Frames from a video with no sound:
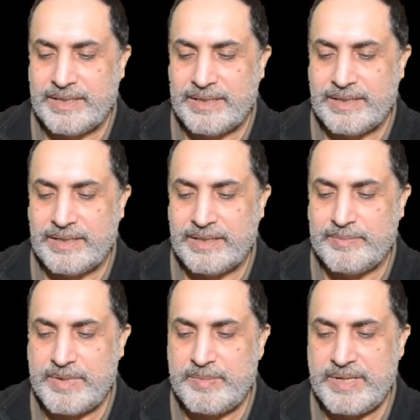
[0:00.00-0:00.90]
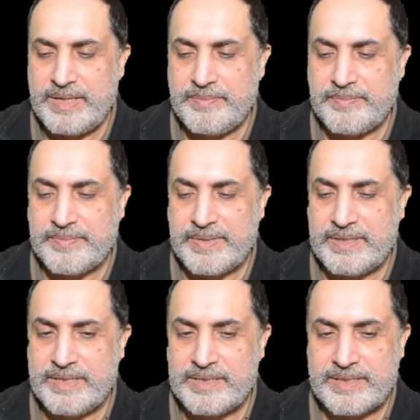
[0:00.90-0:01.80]
Maybe
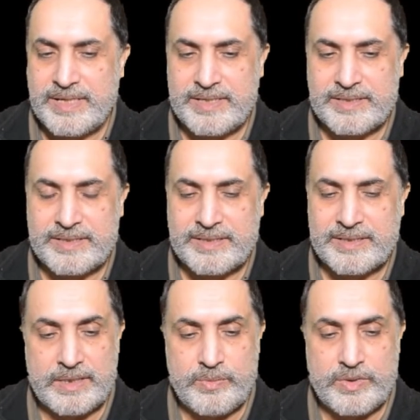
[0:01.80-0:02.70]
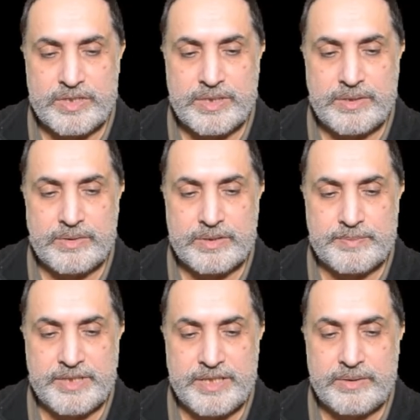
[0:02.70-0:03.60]
in this case, colored version looks
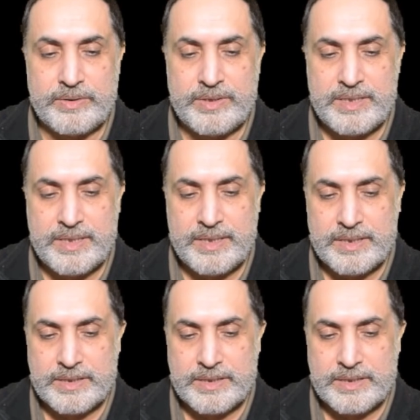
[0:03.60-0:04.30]
pretty good.